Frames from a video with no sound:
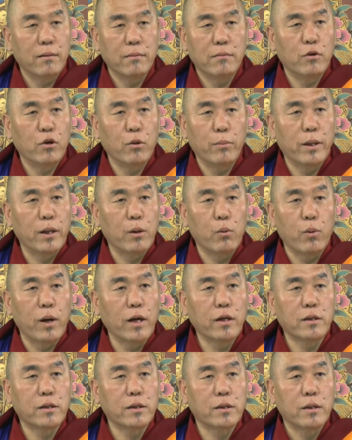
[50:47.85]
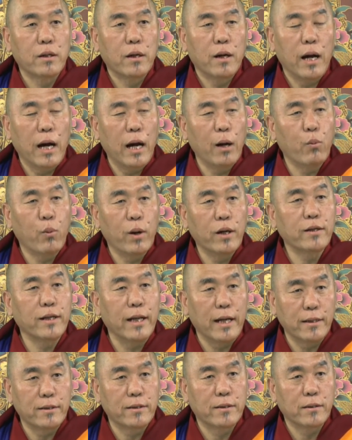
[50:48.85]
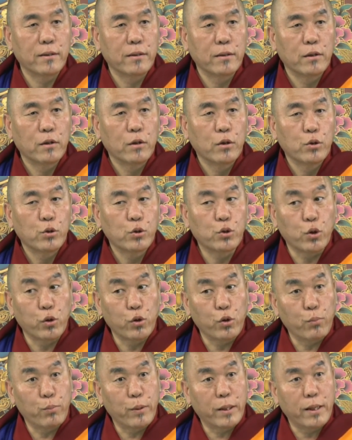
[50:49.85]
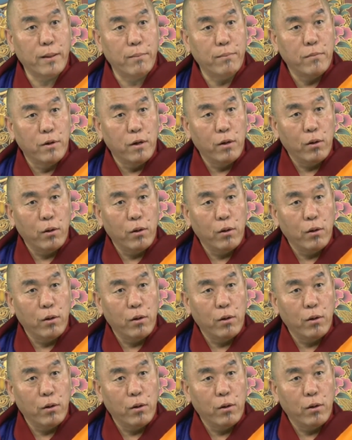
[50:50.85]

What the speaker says: no matter what, I want that. So you became